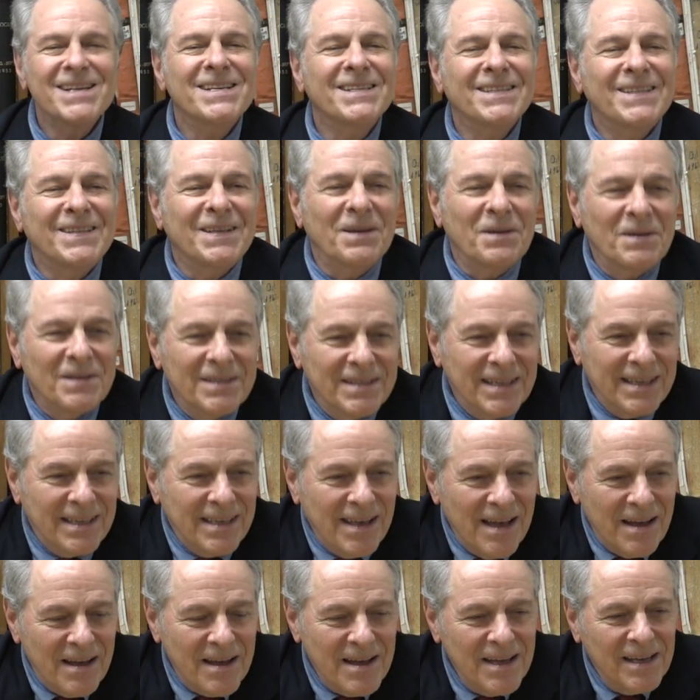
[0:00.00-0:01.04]
So I was like,
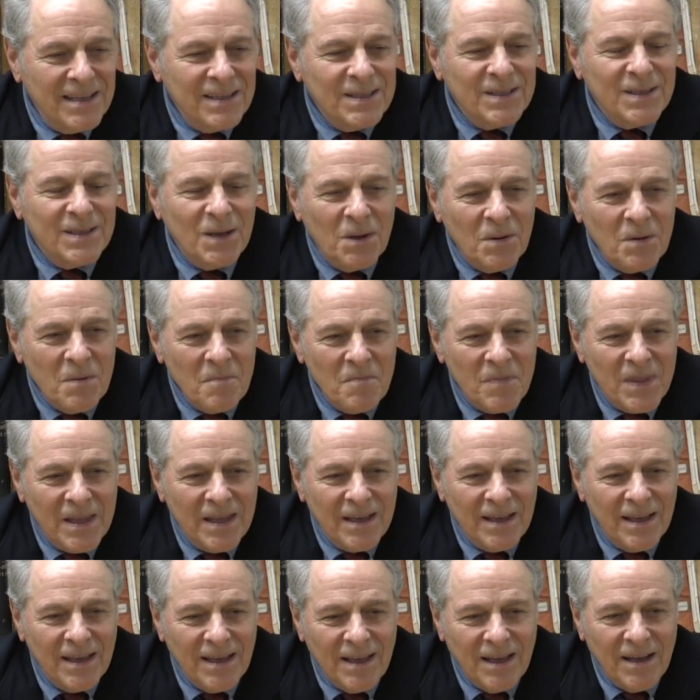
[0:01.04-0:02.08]
Yeah. So
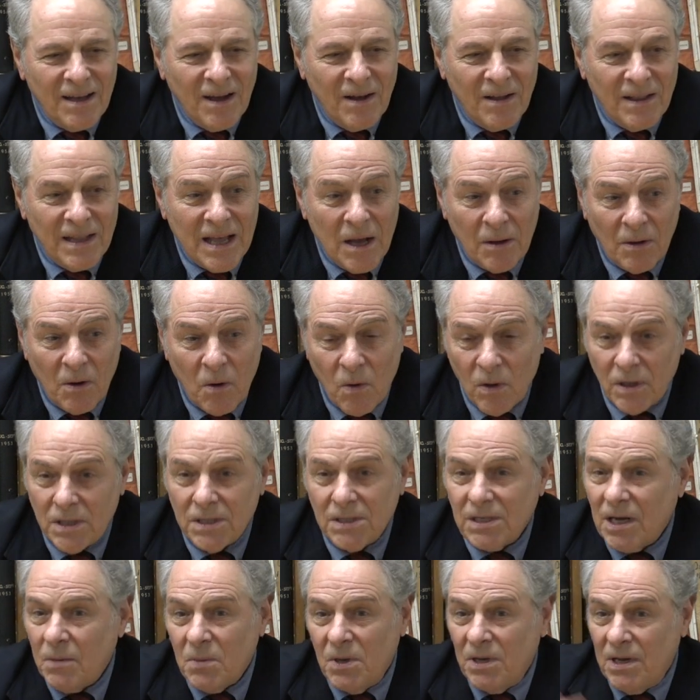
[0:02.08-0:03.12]
now, all this
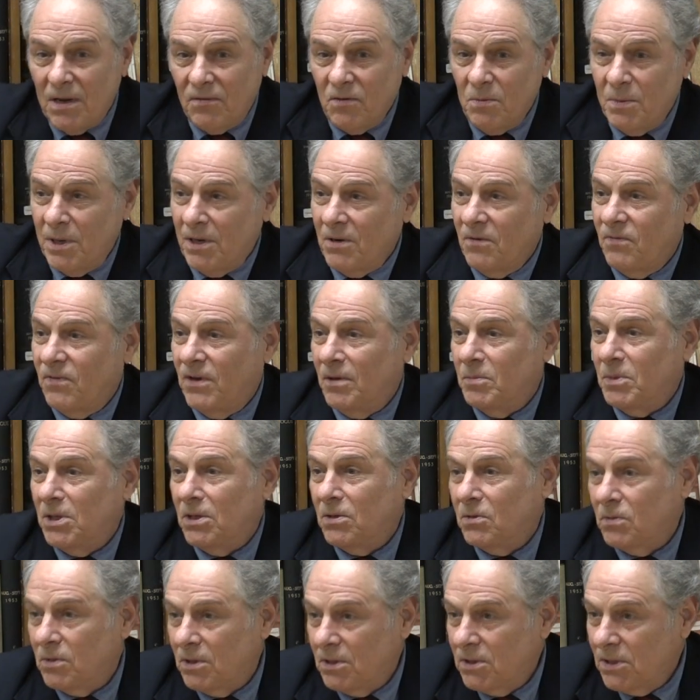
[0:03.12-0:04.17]
time, I never met her family in
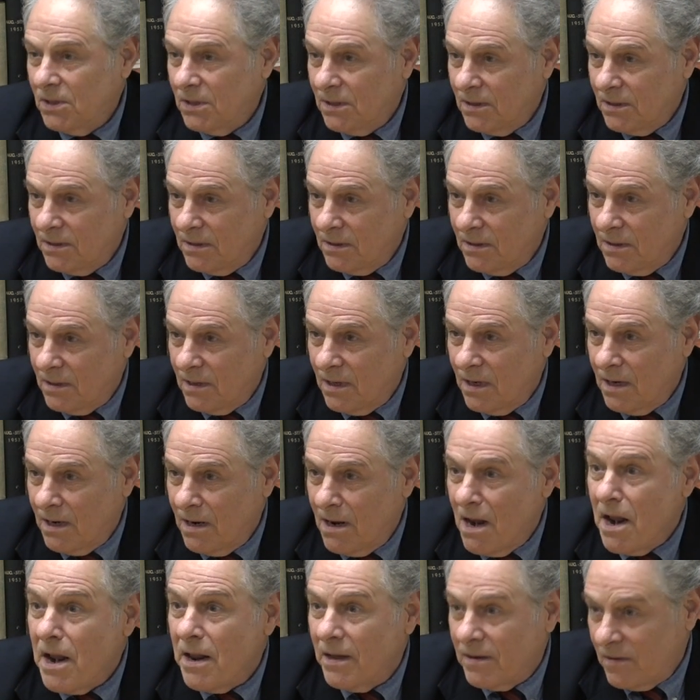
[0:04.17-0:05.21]
Greece.
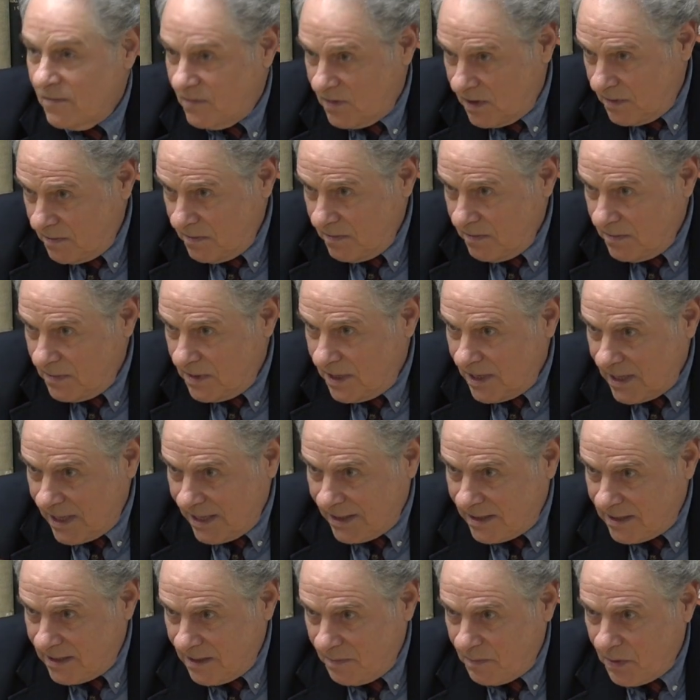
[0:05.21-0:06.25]
None of them.
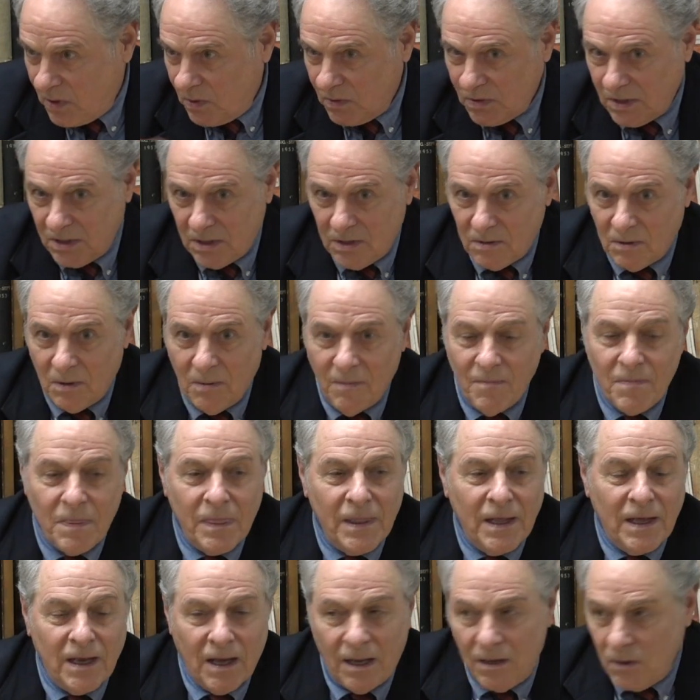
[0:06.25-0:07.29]
Like Zippo, zero.
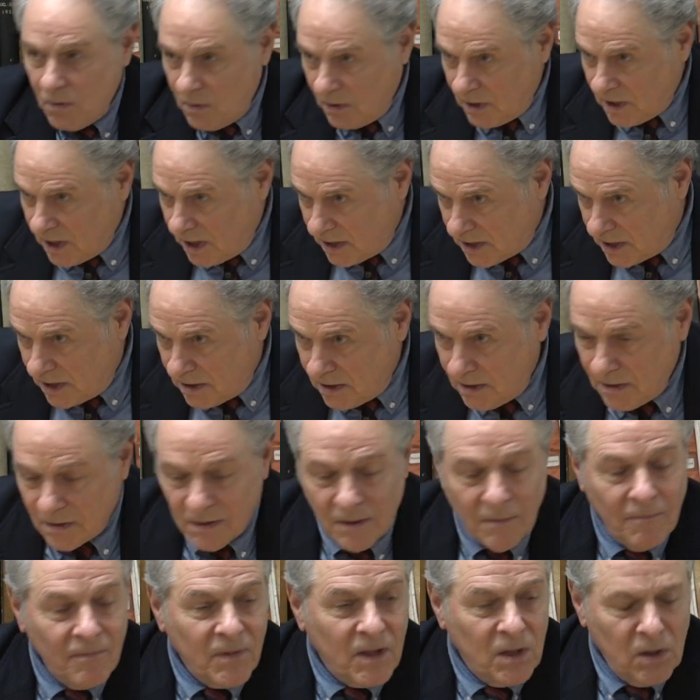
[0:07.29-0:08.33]
I knew her cousins,
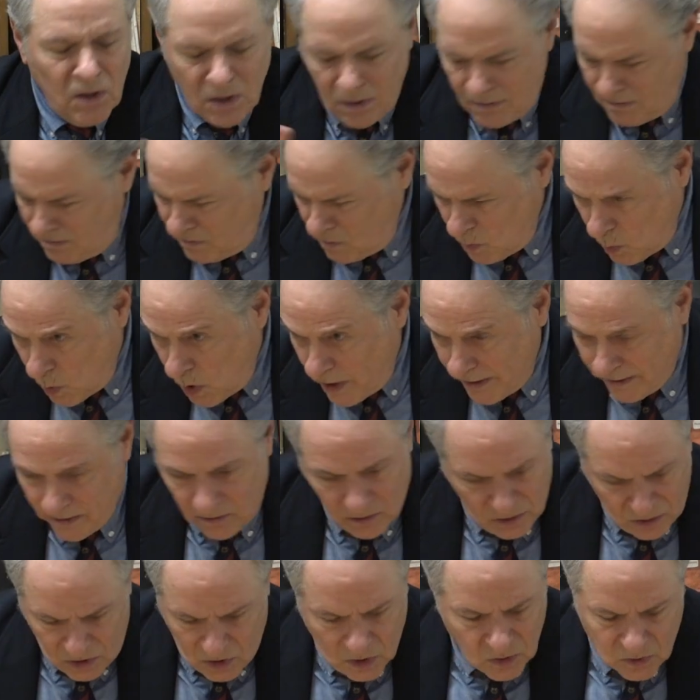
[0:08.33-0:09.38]
one
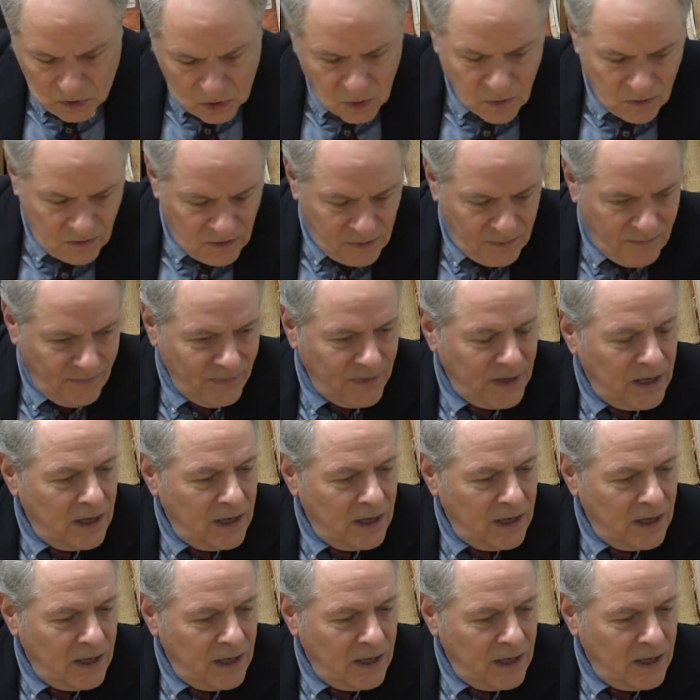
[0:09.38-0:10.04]
or two, two of them.